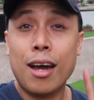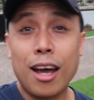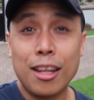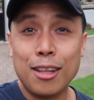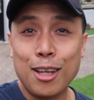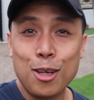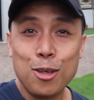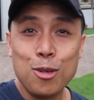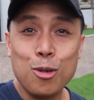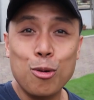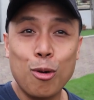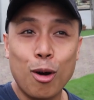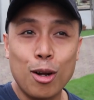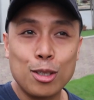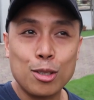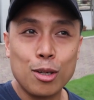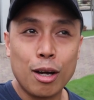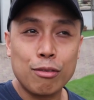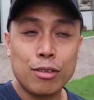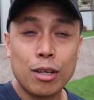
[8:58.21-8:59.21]
and then you
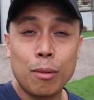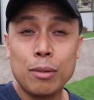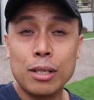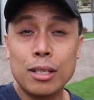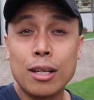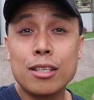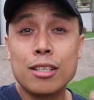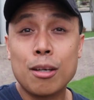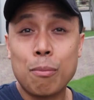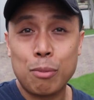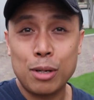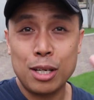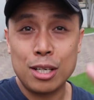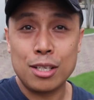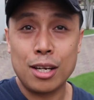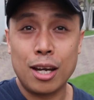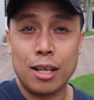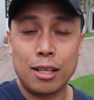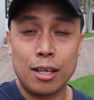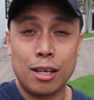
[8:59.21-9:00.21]
also have something that's
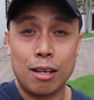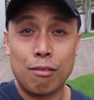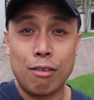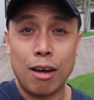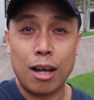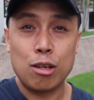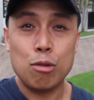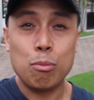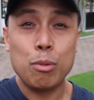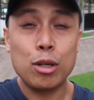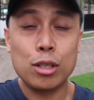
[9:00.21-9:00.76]
appreciating in value.